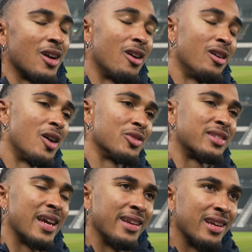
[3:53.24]
No,
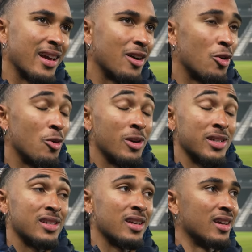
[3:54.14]
outstanding, like
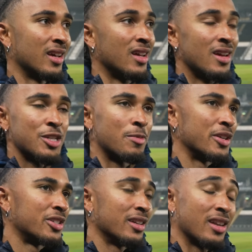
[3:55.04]
always.
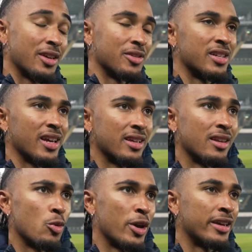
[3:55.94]
Especially, like you said, in
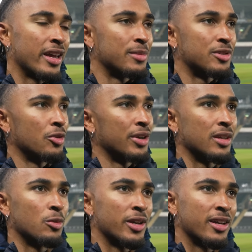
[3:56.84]
away games during
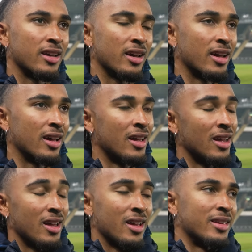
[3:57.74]
the week, that
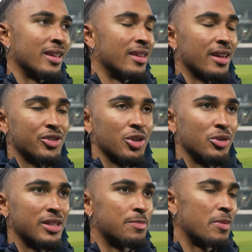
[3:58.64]
they show this